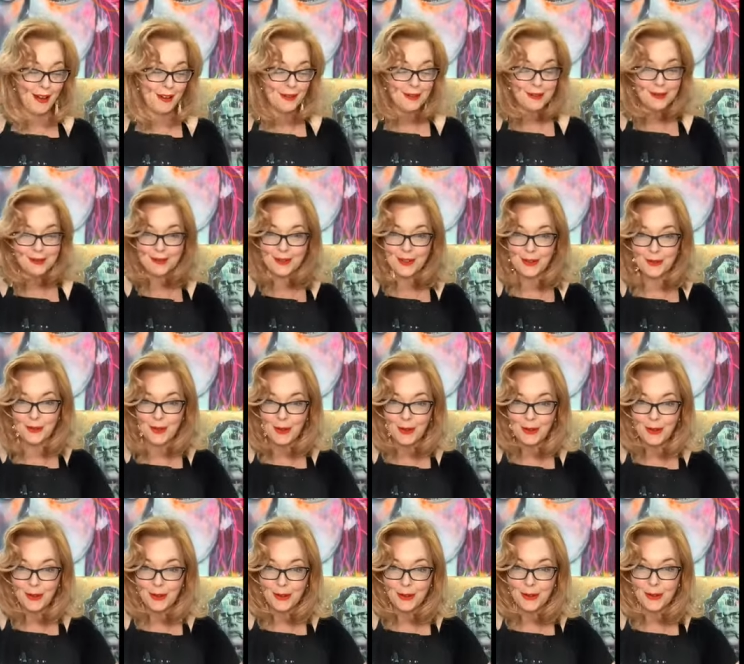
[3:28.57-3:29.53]
smear the
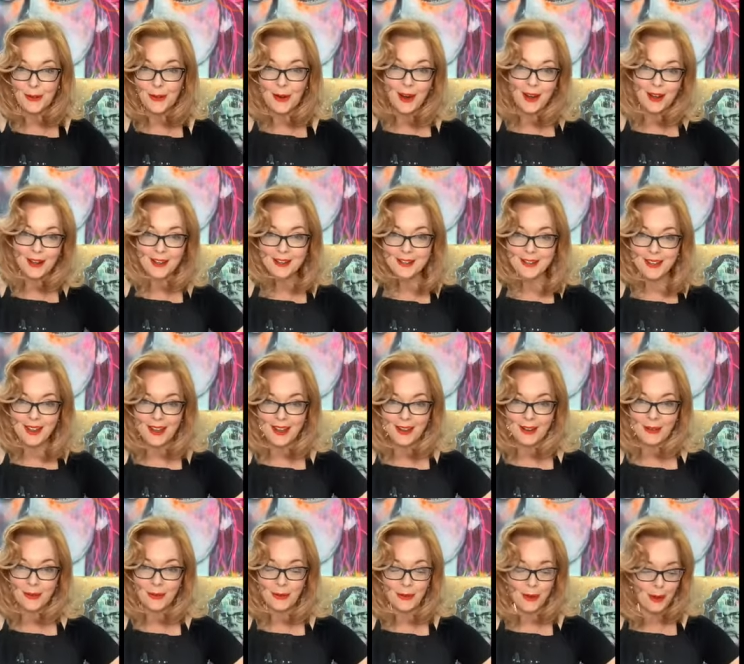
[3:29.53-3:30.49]
glue on, and
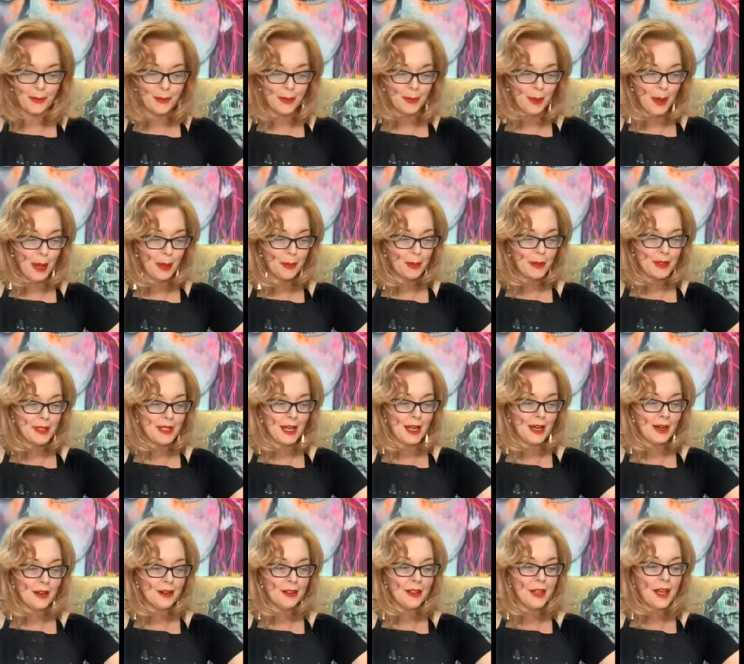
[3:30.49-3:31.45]
rub the paper
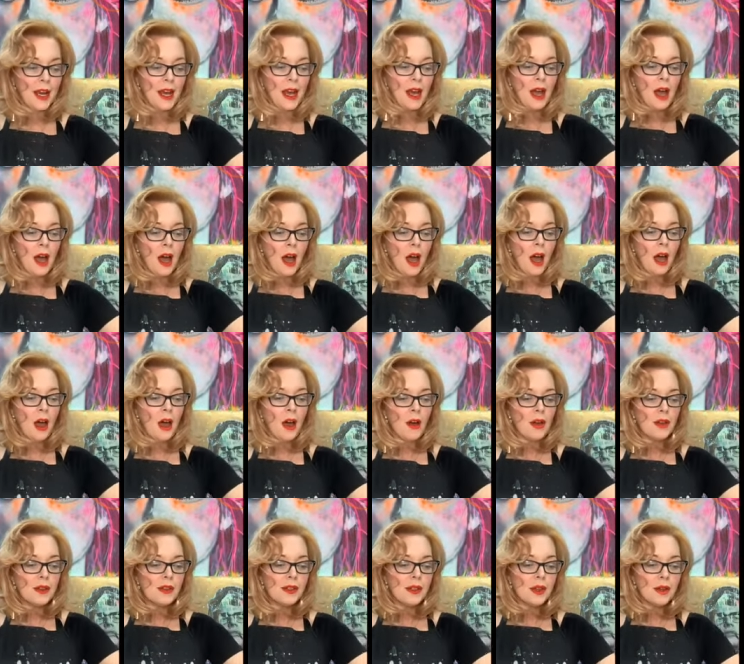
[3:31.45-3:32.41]
down. I
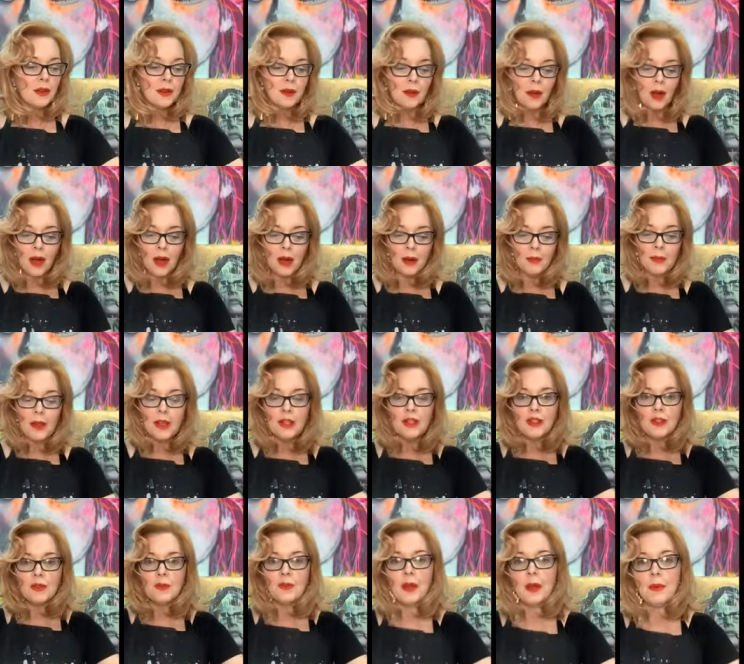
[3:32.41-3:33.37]
also mentioned
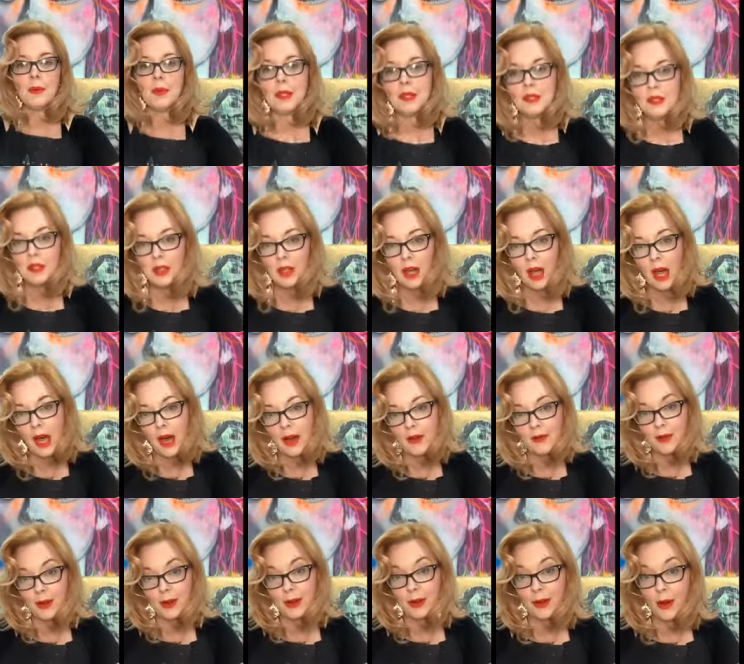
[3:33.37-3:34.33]
maybe to have
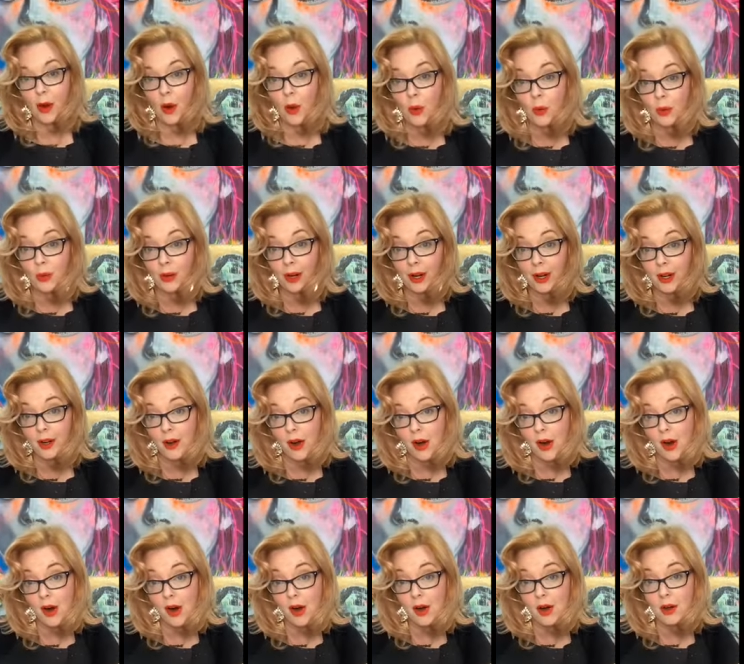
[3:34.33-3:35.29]
an old credit
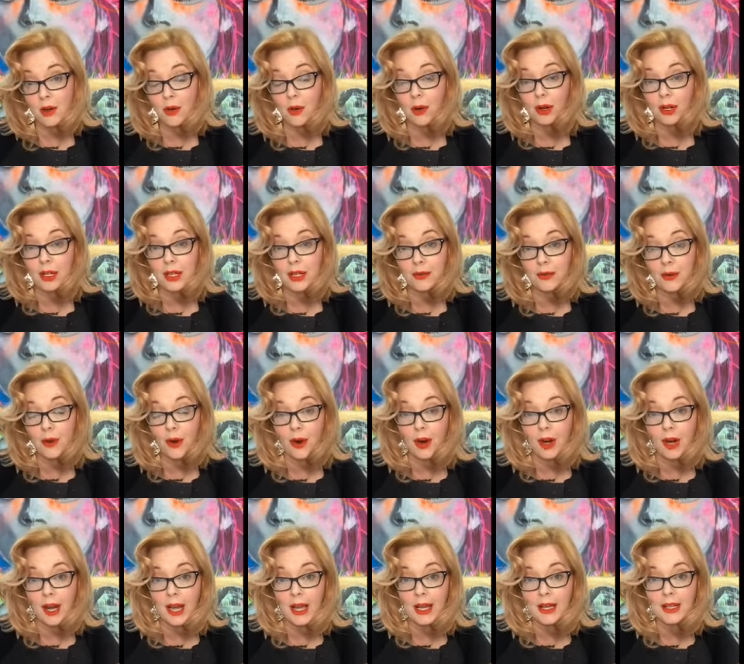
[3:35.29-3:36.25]
card or gift card
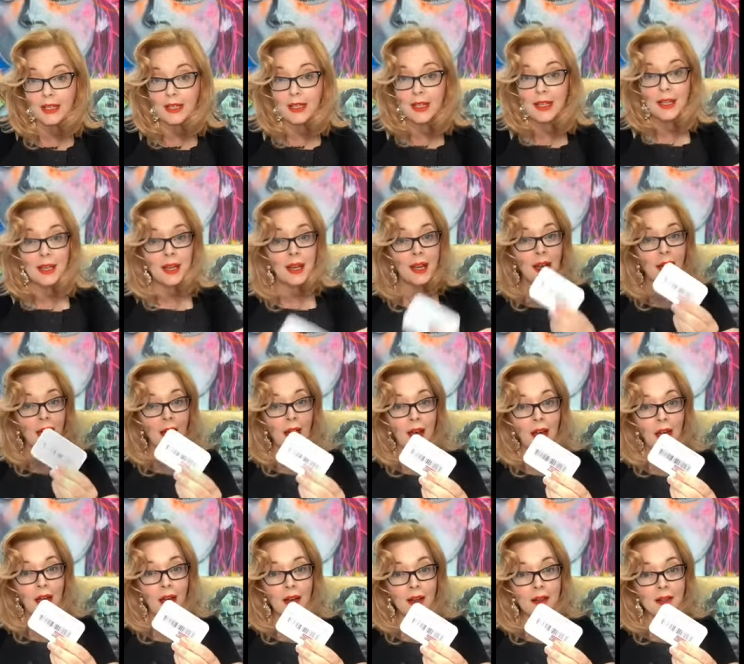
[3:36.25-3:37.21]
handy.
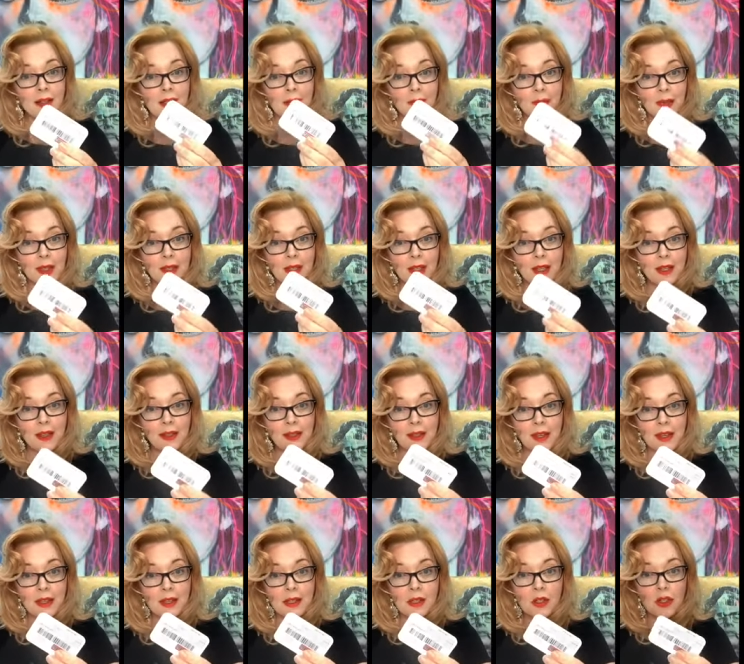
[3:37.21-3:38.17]
Something like
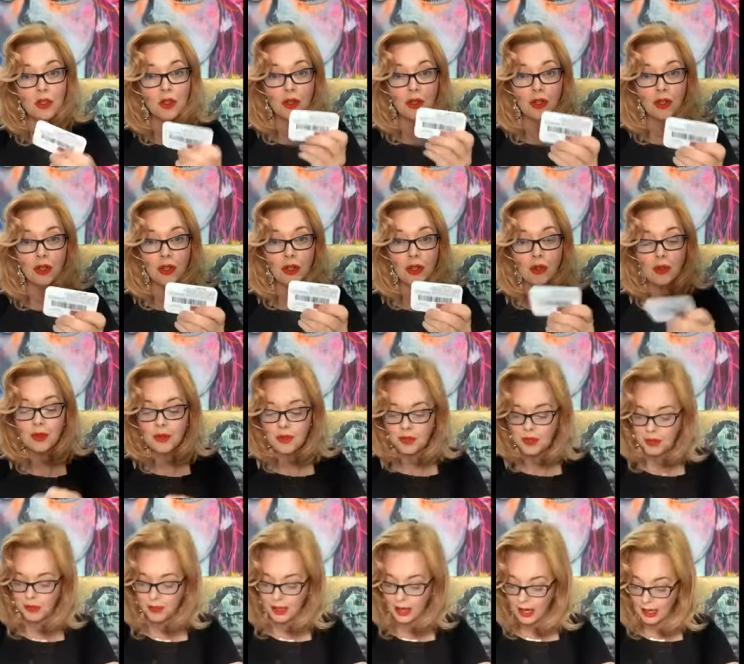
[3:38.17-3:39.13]
this you can use to
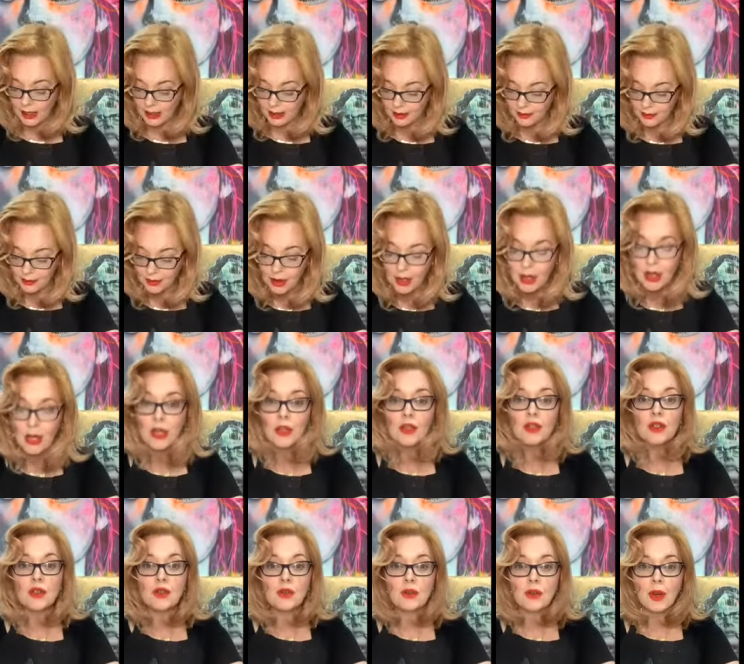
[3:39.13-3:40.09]
kind of
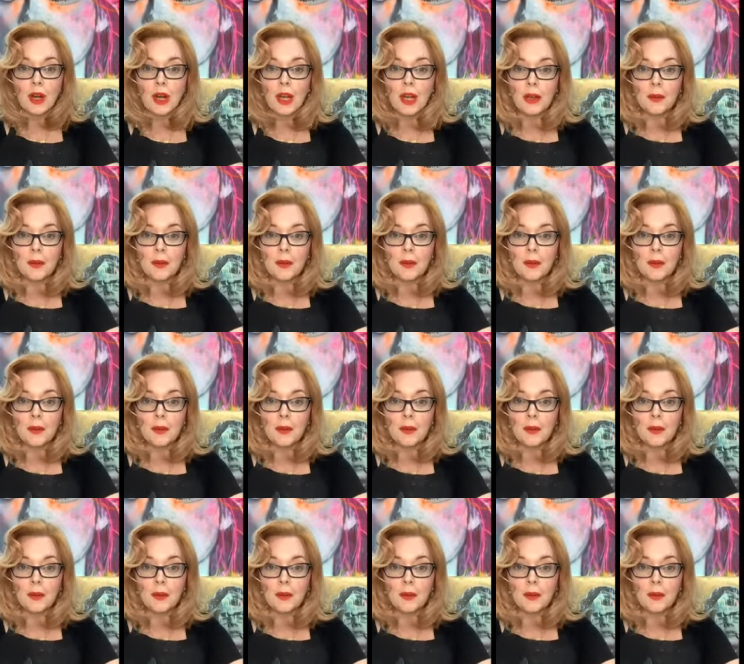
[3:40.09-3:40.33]
scrape